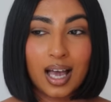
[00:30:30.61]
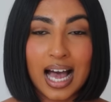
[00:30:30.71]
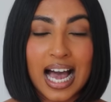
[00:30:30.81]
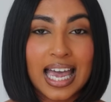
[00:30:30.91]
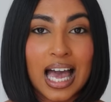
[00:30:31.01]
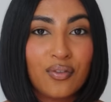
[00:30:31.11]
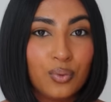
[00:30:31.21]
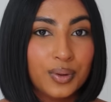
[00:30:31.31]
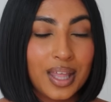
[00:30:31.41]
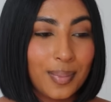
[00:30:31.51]
I have
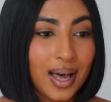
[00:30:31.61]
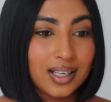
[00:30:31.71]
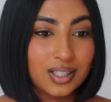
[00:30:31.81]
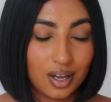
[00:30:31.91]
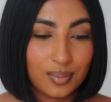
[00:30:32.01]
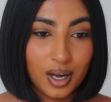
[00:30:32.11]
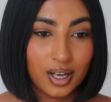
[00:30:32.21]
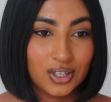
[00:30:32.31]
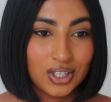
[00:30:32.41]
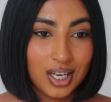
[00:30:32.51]
worn that bag so
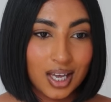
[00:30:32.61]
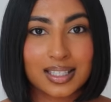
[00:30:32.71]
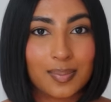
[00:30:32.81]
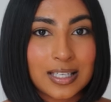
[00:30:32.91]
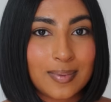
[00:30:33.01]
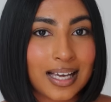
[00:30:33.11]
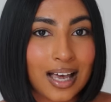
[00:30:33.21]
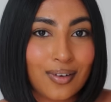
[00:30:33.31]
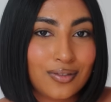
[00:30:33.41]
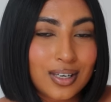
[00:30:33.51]
much, it's the best bag
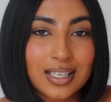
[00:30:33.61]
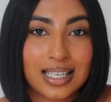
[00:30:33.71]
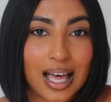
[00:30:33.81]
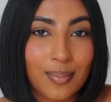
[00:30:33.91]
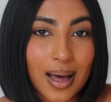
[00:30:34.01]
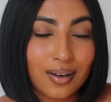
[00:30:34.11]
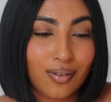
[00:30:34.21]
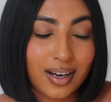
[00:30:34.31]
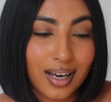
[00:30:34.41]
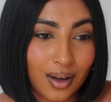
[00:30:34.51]
ever. If you need to get a bag
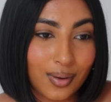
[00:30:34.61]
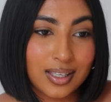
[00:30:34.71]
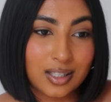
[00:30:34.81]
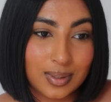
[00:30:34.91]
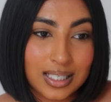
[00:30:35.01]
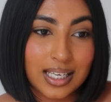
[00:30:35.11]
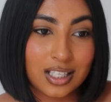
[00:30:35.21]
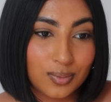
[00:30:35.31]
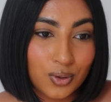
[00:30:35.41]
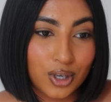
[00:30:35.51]
right now, it's the Bottega
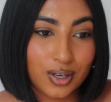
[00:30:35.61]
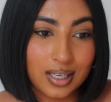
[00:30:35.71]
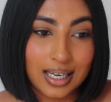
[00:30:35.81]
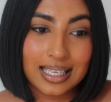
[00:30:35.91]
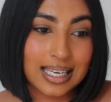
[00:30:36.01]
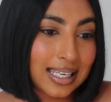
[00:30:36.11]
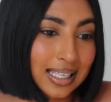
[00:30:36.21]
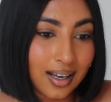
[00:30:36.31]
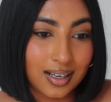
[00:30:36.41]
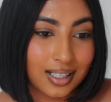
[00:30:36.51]
Small Jodie in
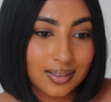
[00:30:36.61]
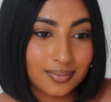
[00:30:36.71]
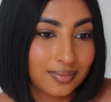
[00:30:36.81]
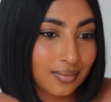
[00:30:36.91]
any colour.